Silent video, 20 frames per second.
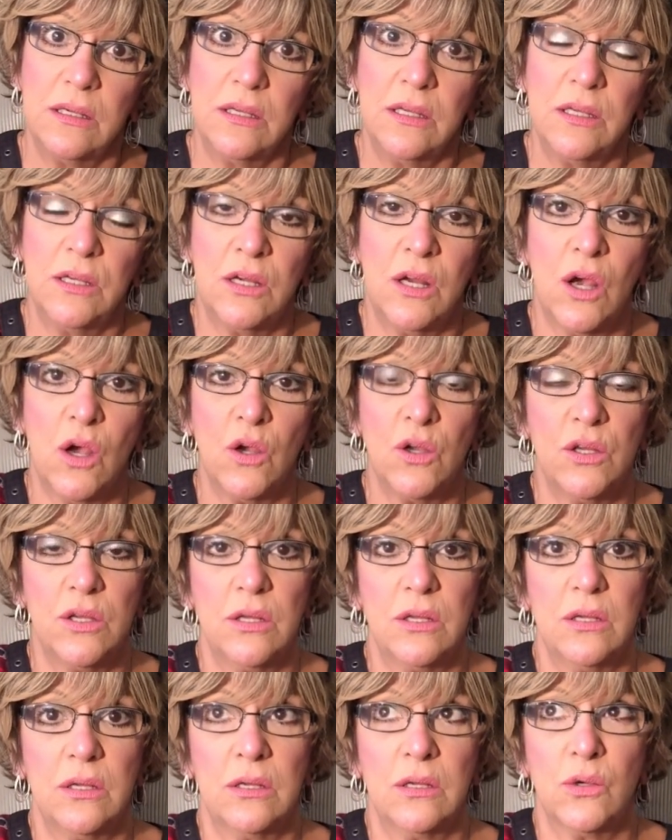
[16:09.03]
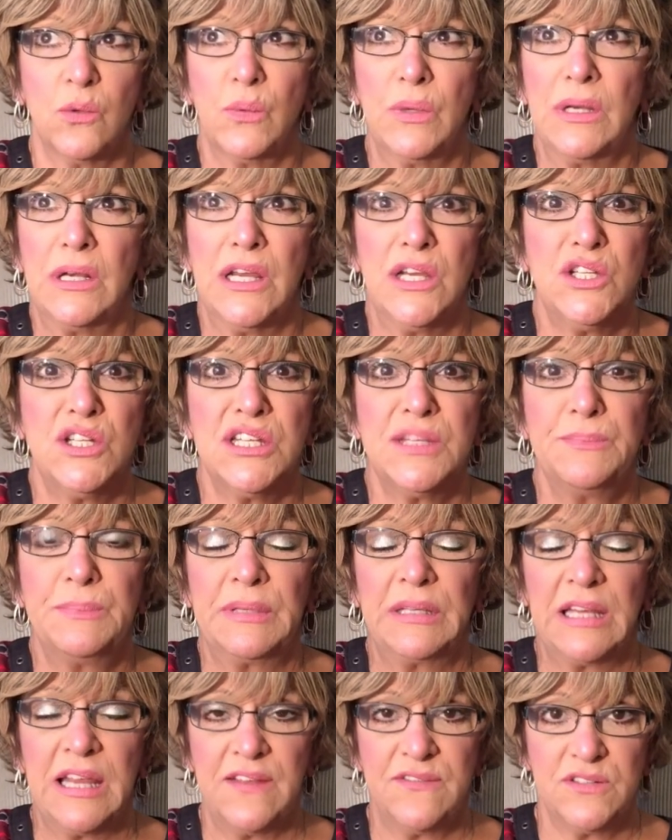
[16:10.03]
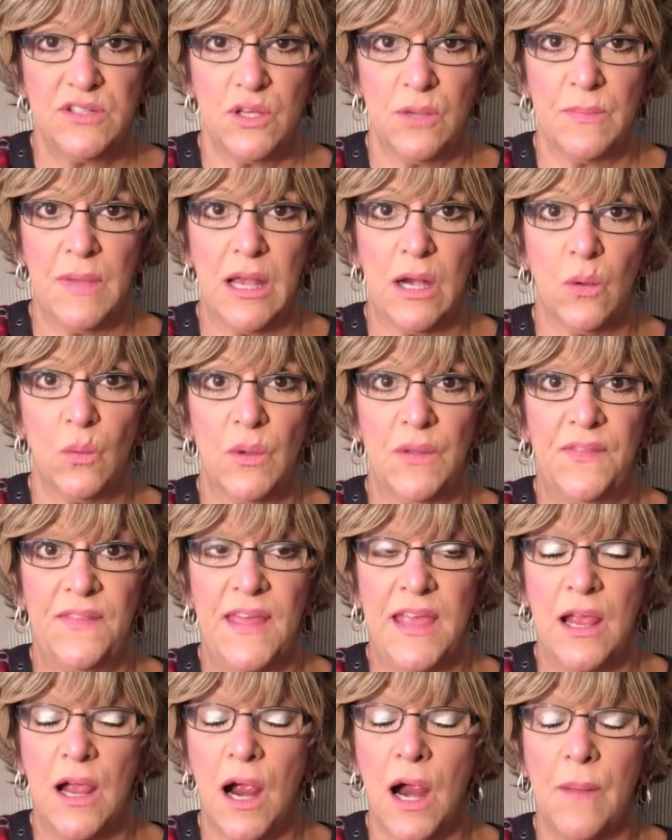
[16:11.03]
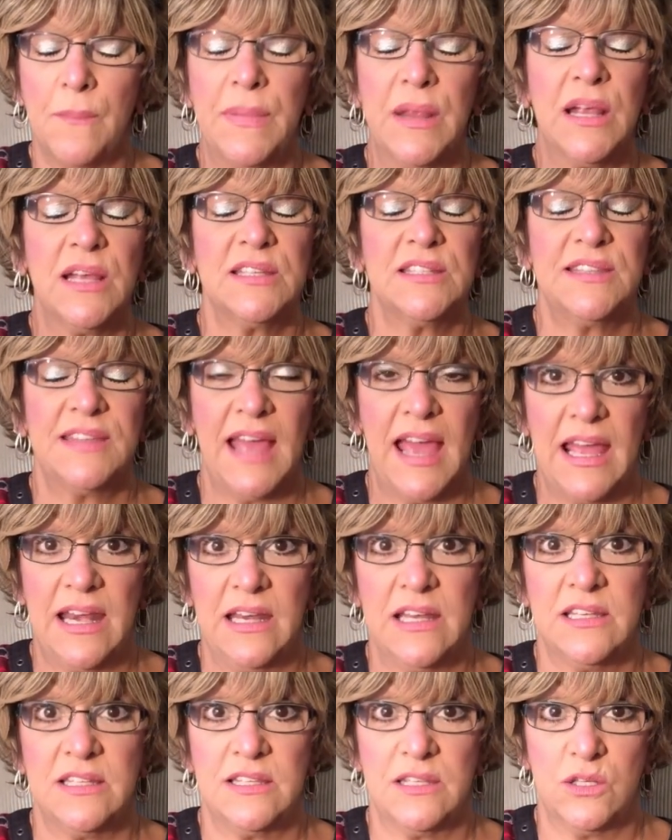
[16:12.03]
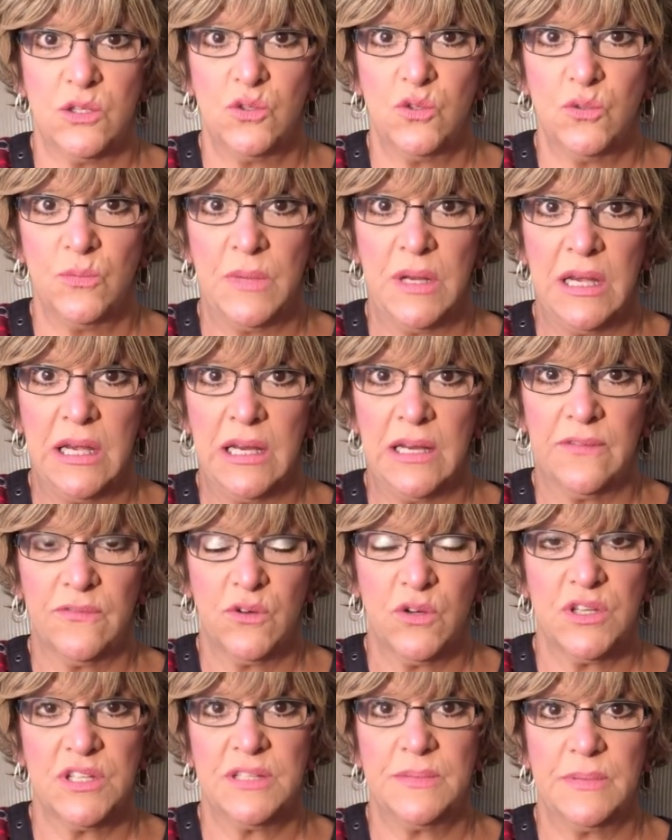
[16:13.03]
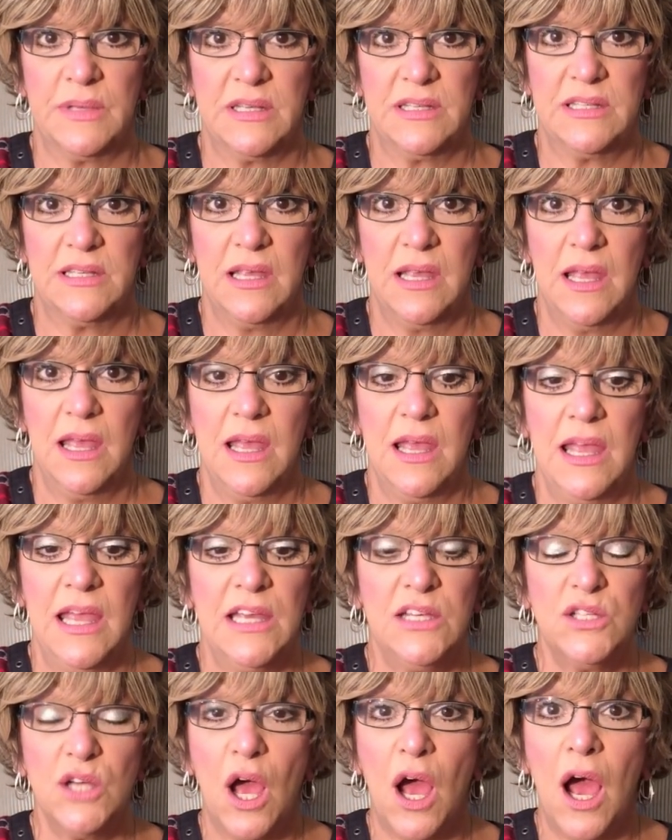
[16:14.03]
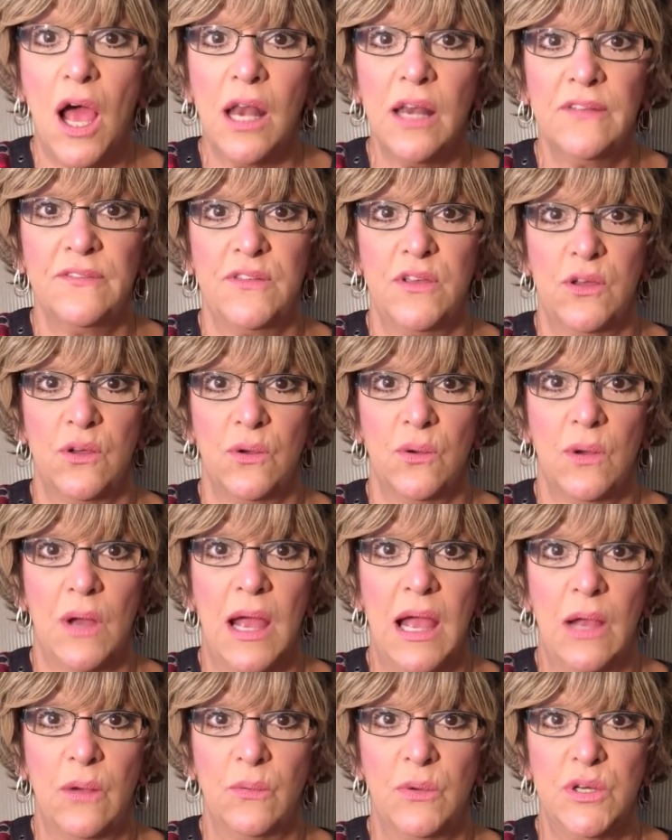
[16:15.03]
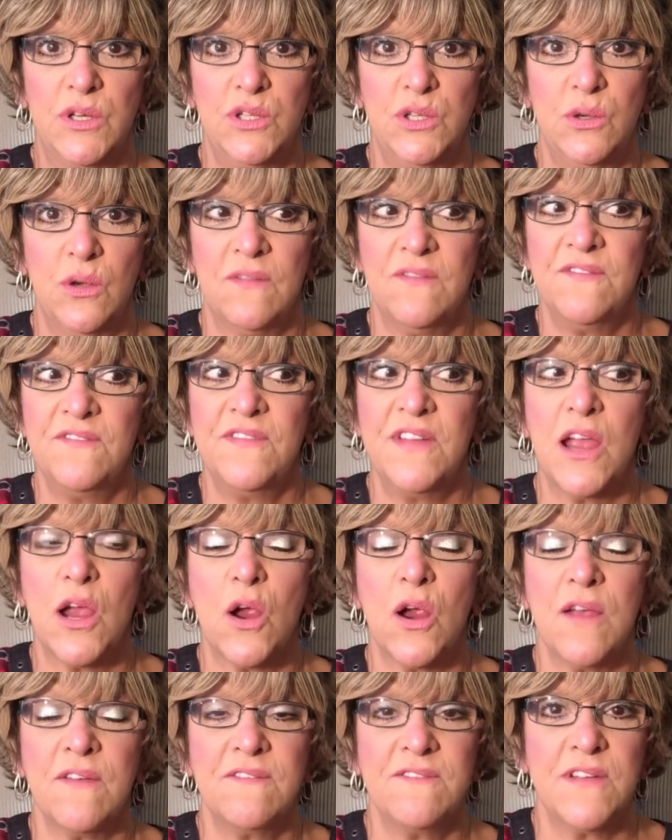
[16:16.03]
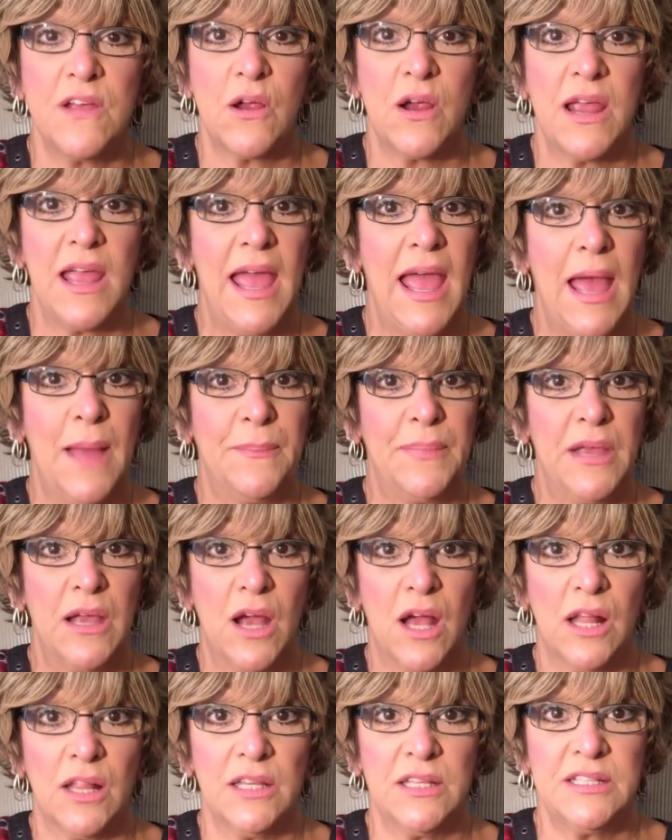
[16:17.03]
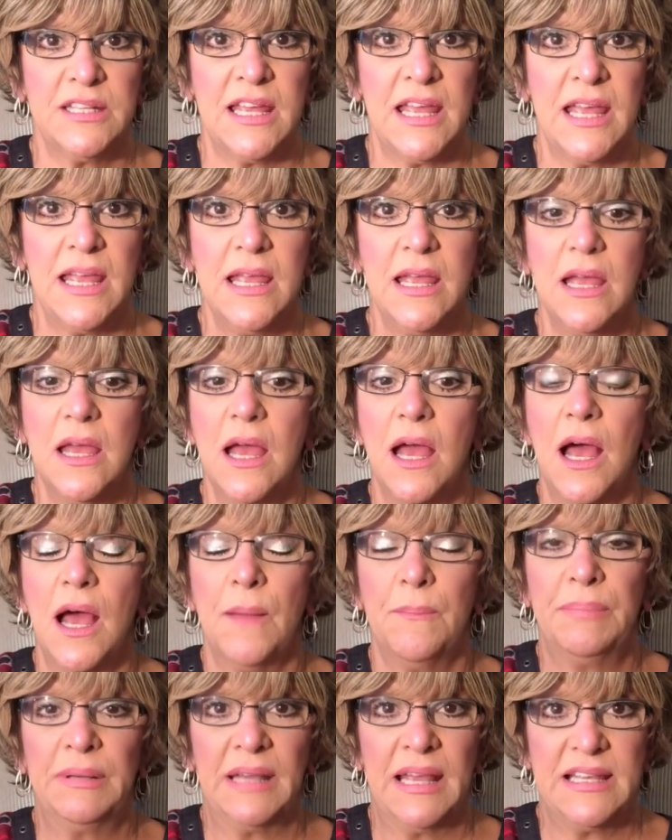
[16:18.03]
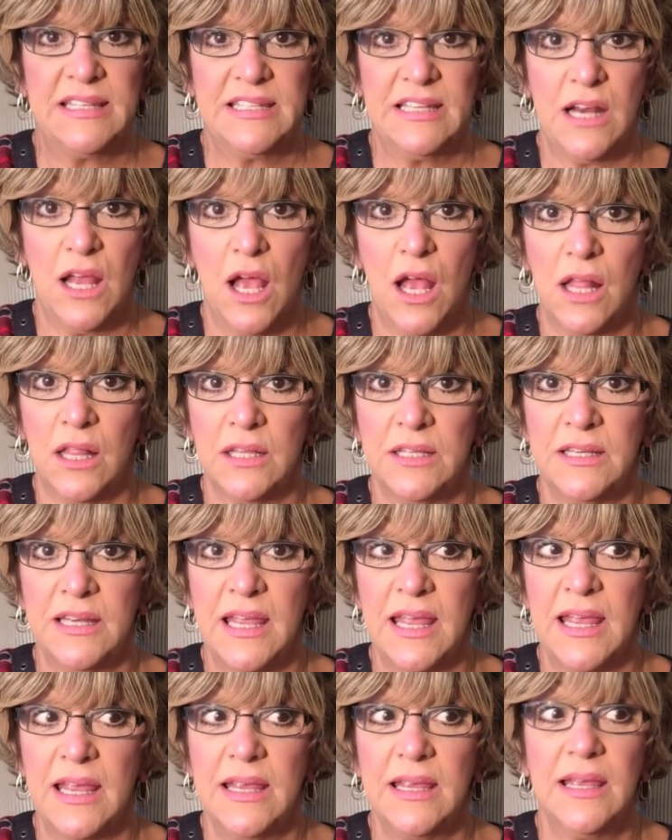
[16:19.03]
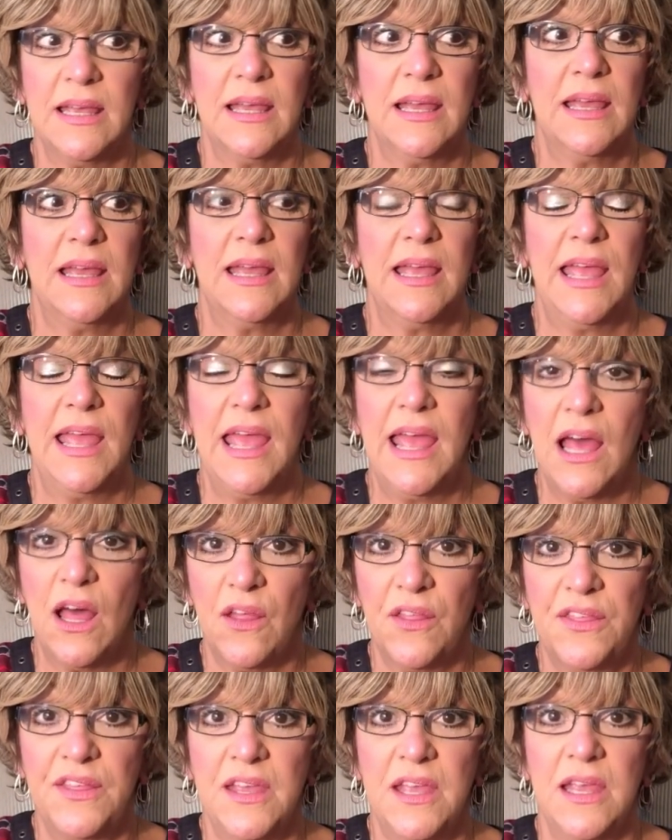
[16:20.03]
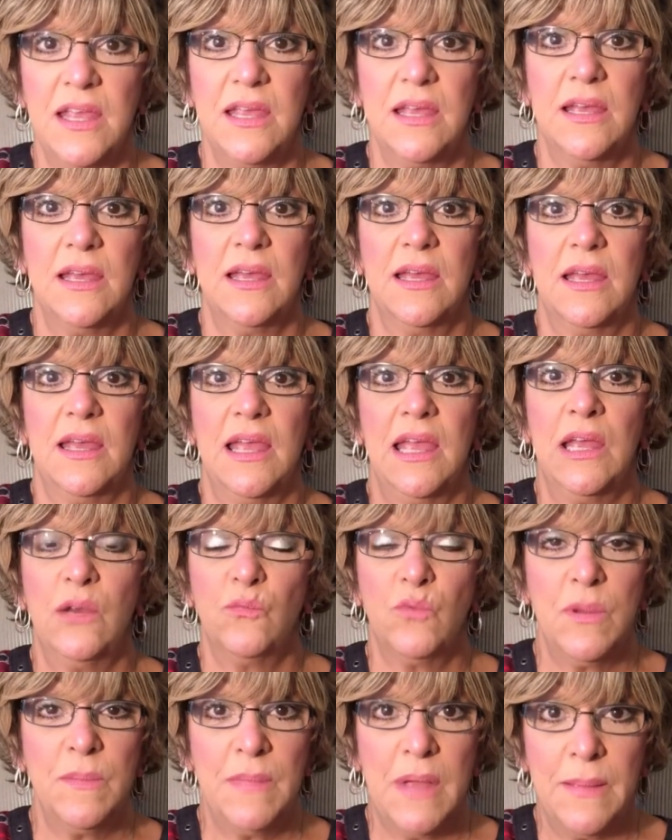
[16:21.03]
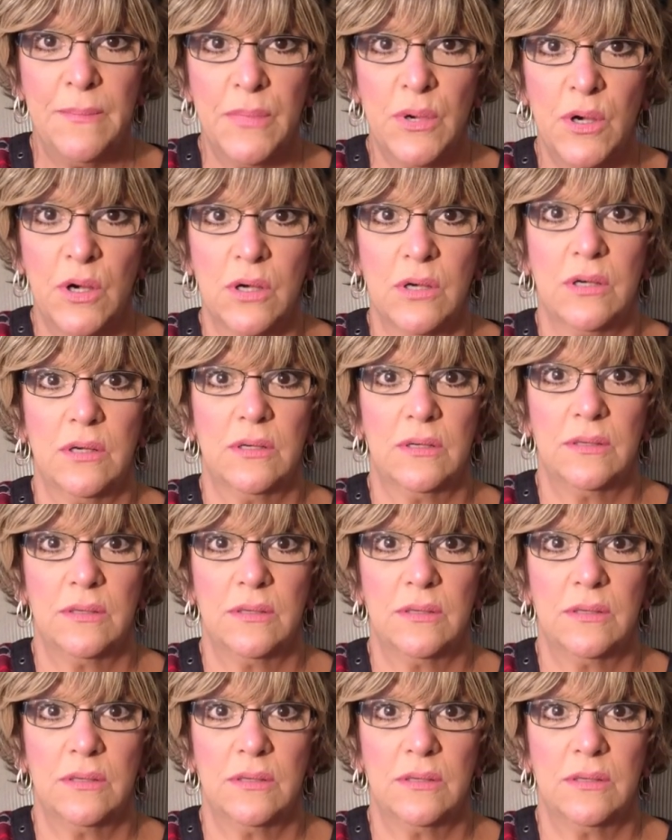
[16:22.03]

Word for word: you know, your religious beliefs, no matter what they are, because that is the true meaning of Christmas. And to all of you, I wish you a very, very happy holiday, a blessed holiday, healthy, and remember,